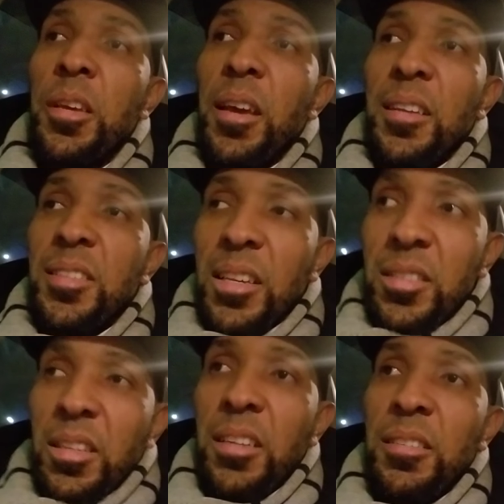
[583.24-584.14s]

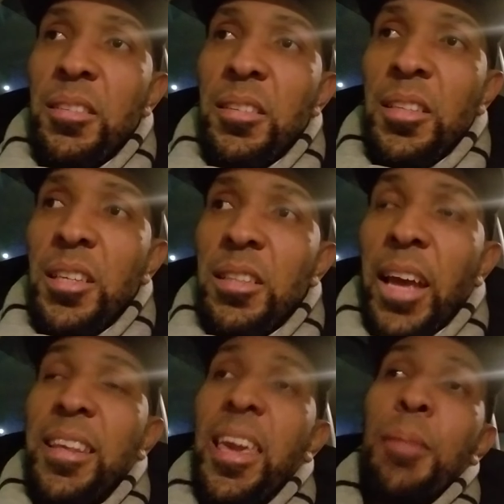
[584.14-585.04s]
existing
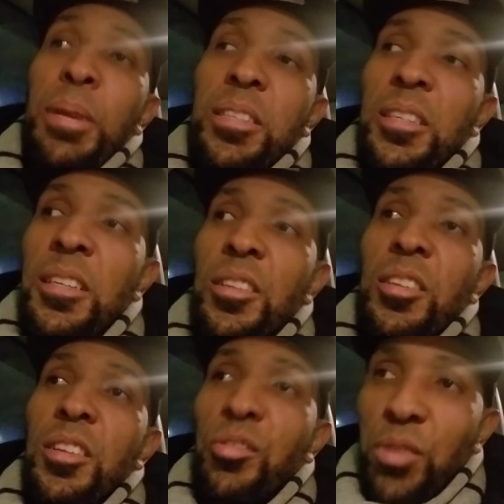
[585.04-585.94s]
that came into
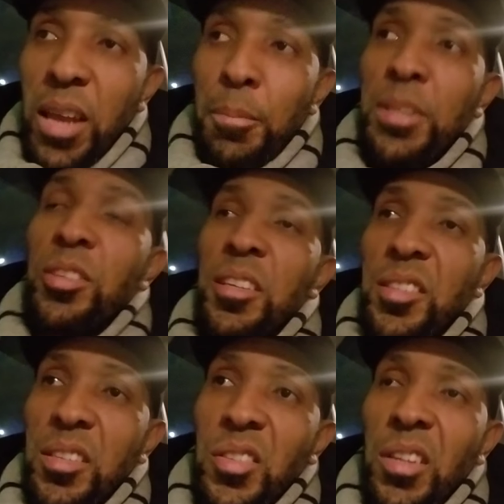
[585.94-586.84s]
three-dimensional
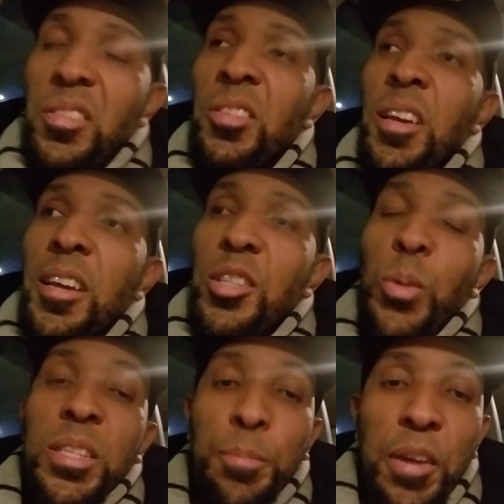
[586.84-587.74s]
existence to
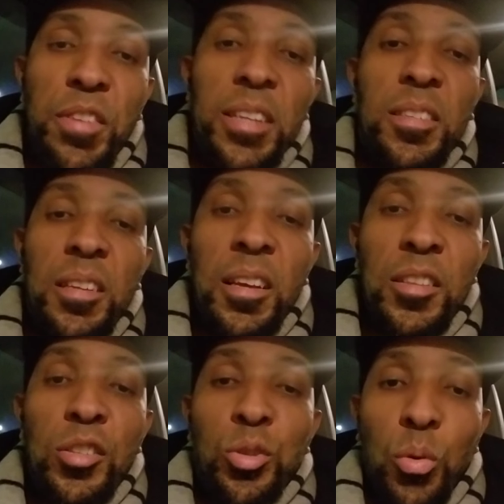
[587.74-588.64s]
experience
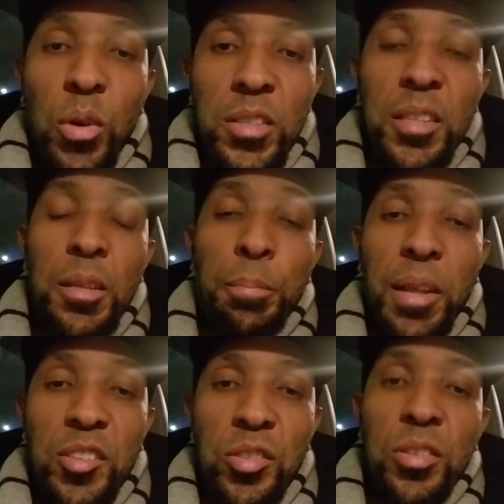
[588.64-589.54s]
the joys and the
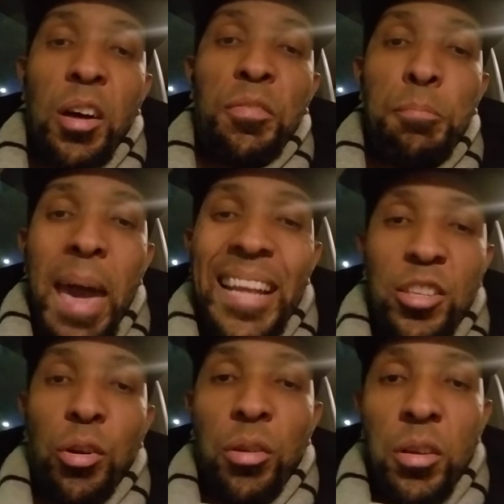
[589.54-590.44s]
pleasures of
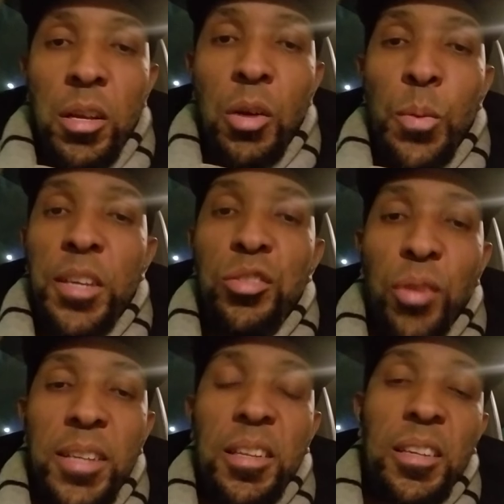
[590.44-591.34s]
matter. We can
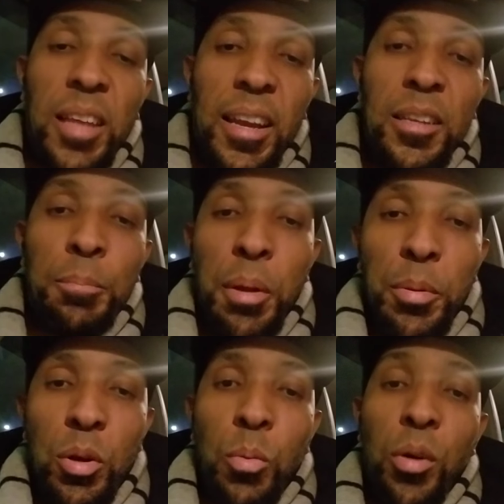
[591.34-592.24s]
translate that in the
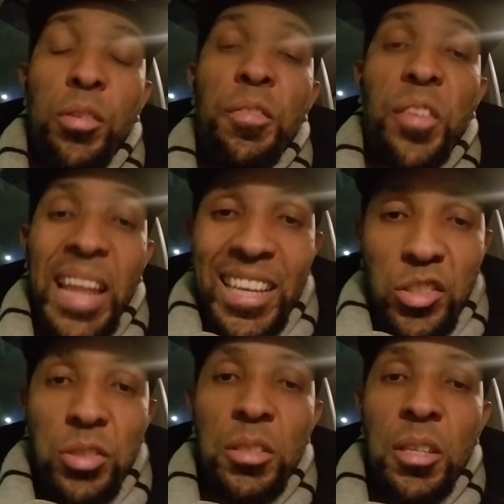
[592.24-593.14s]
biblical word flesh.